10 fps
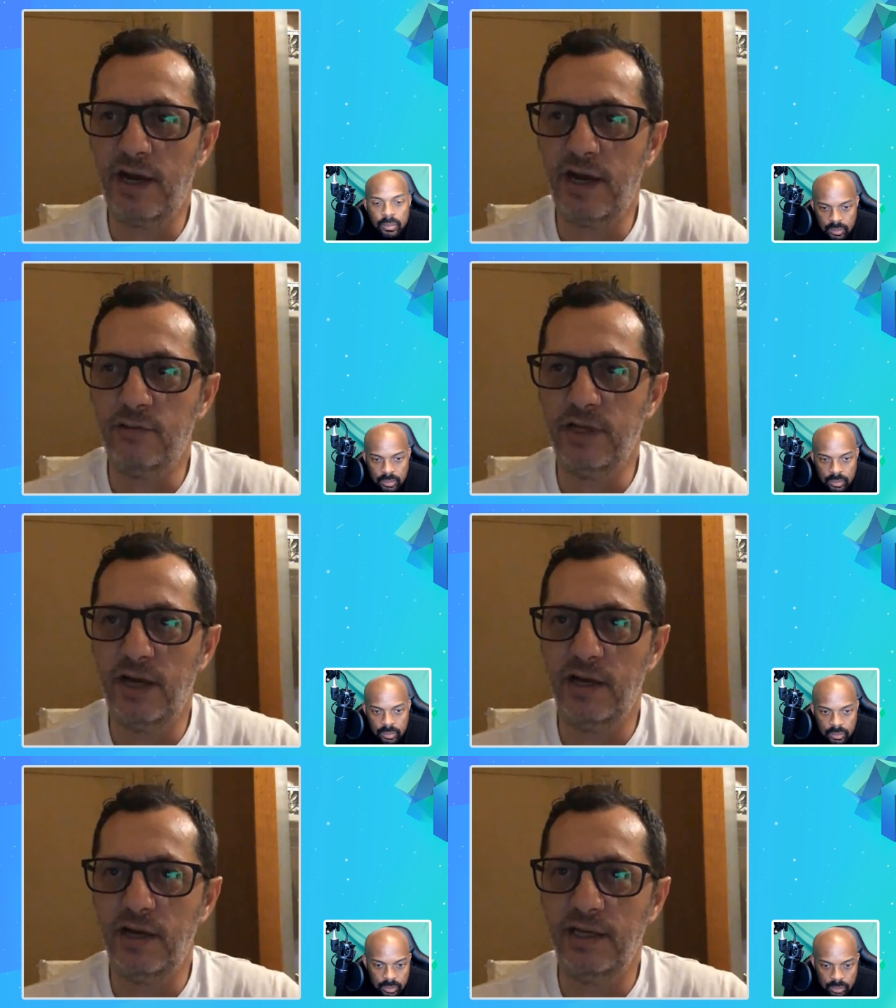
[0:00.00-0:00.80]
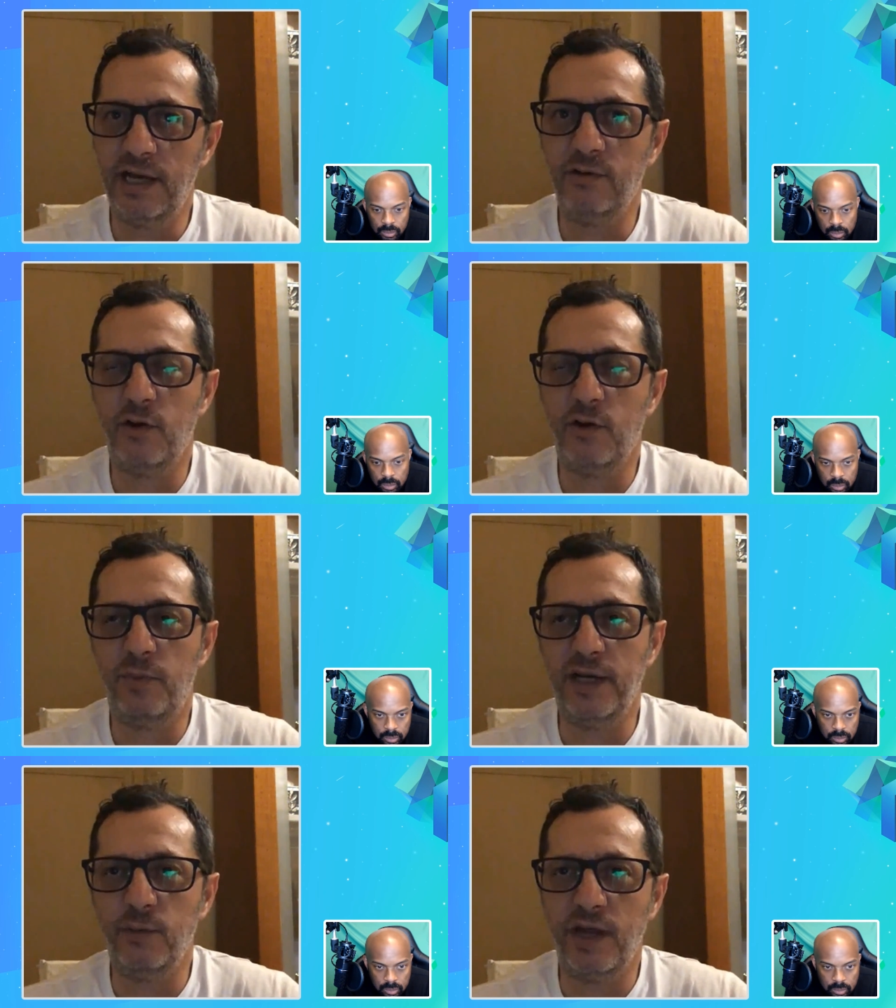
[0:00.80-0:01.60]
Speaker 1: in our uh, in our
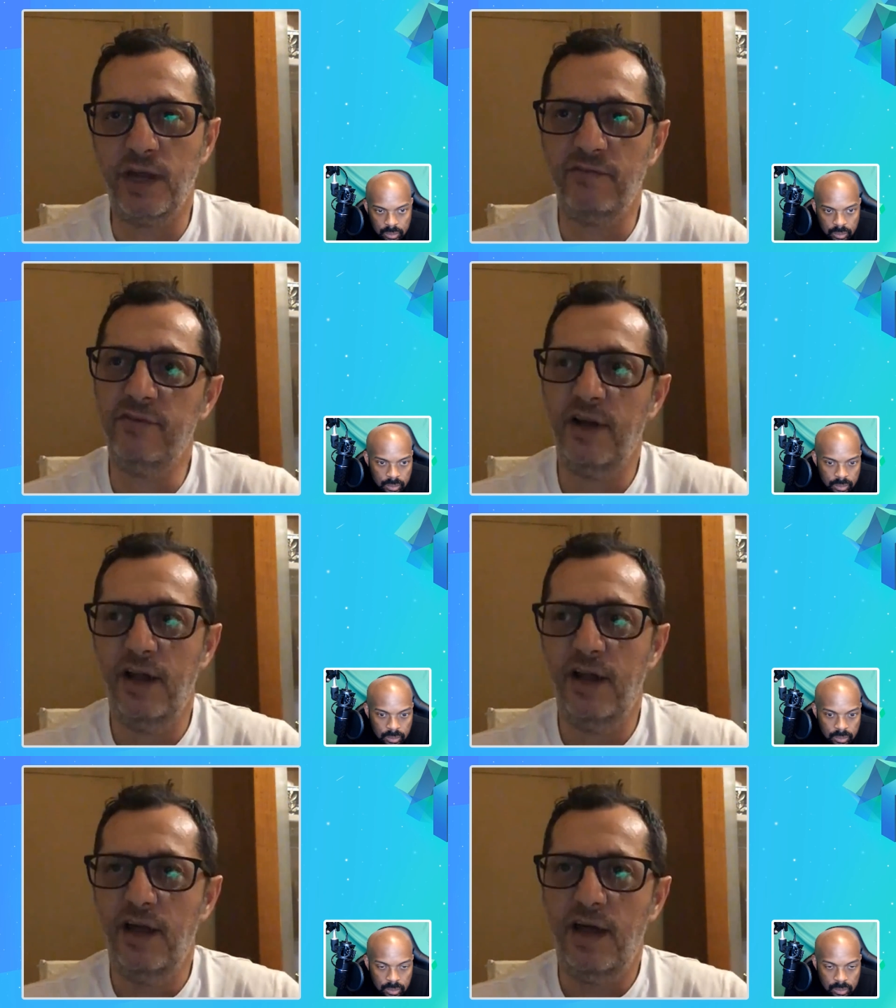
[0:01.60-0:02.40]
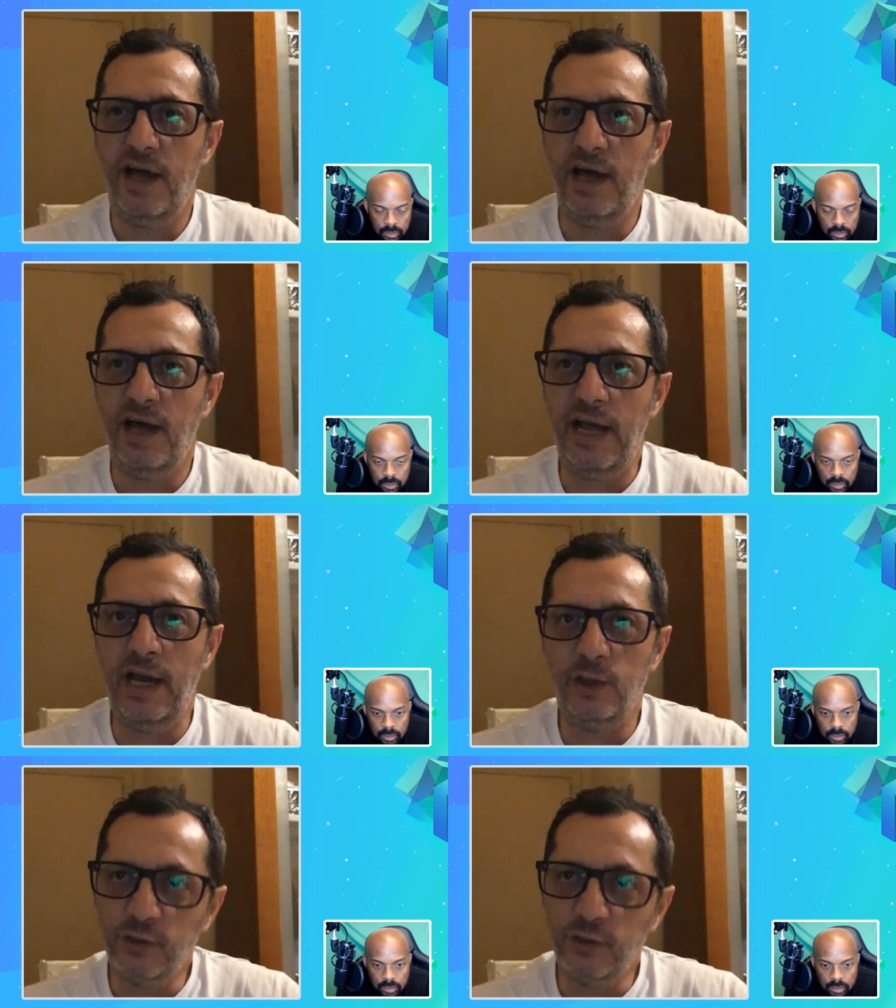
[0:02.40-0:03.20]
company we have uh,
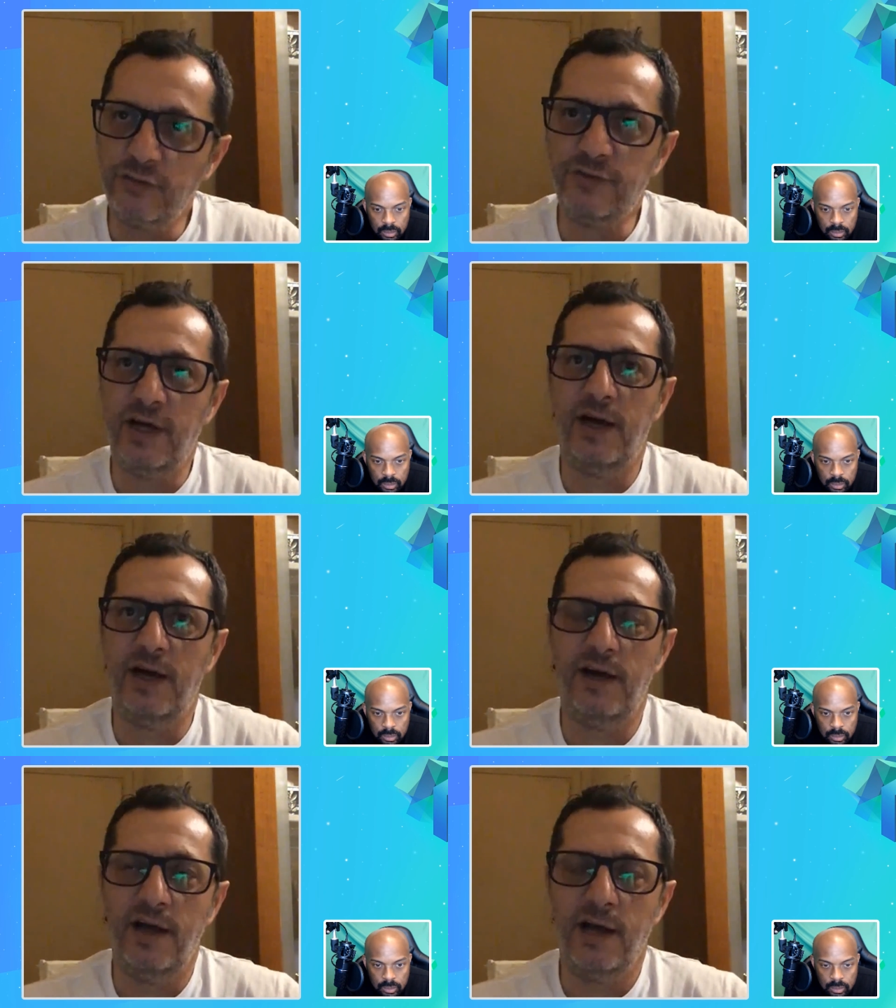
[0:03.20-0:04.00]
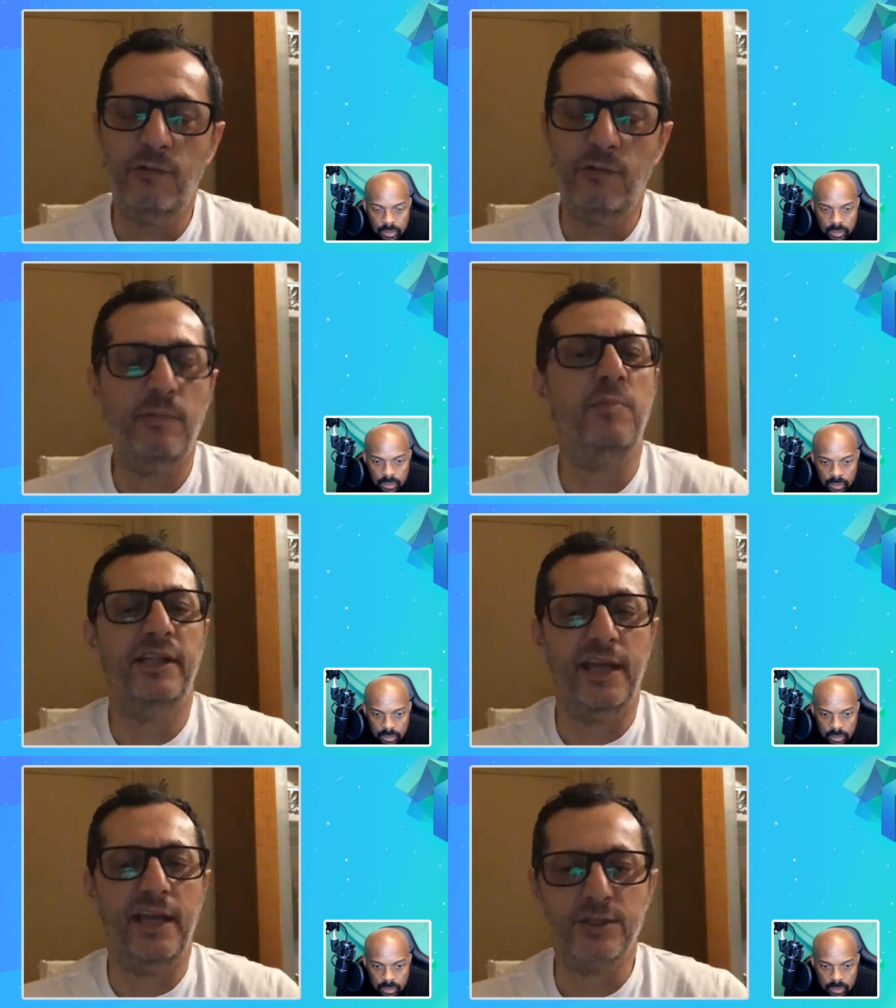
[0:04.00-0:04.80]
a lot of uh, web
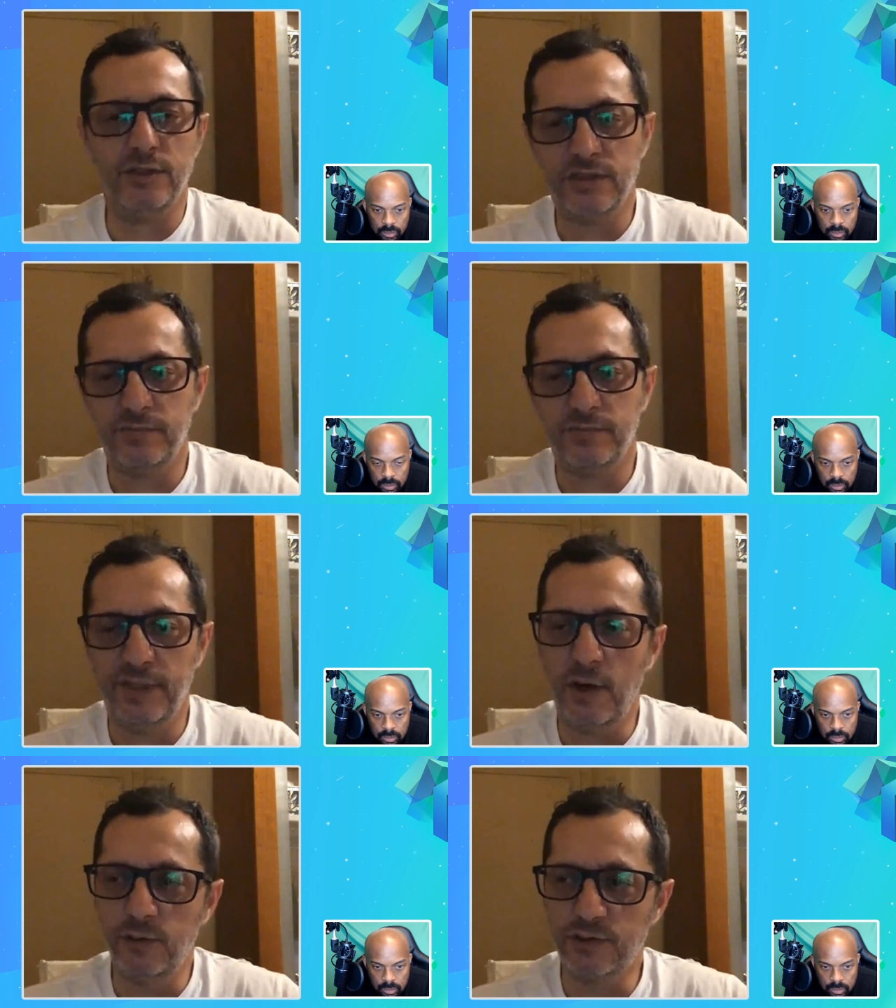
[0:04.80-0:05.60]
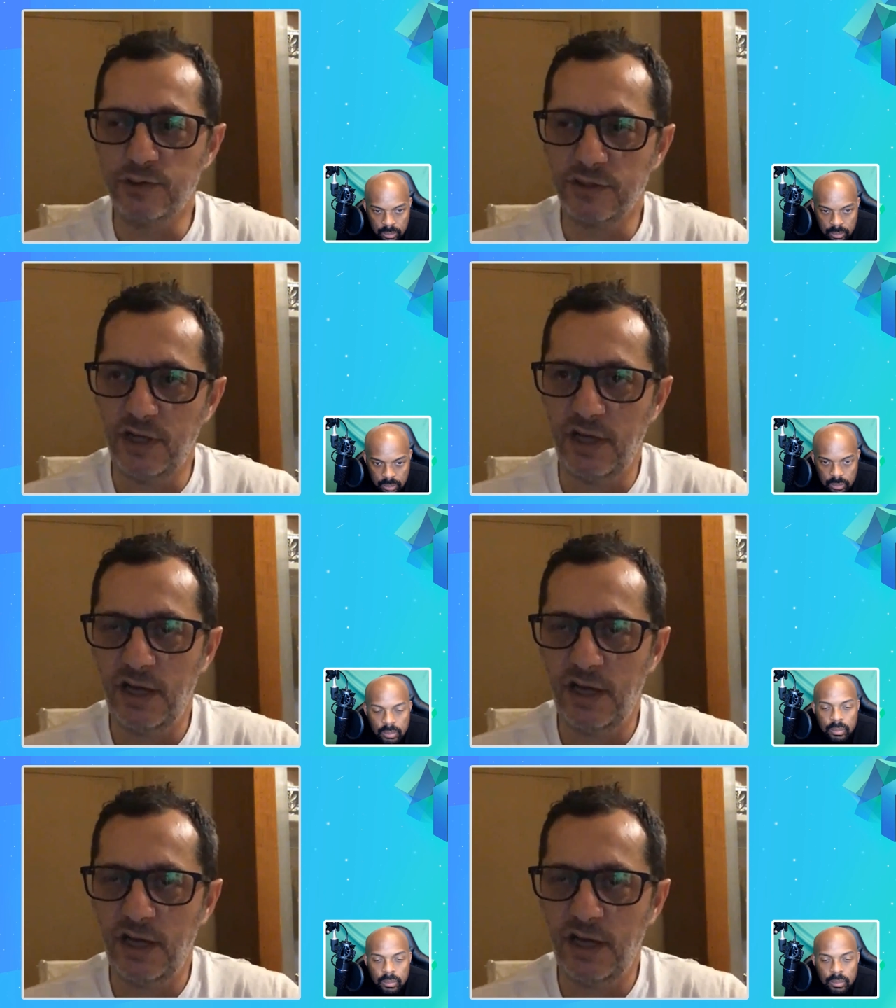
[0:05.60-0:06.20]
applications because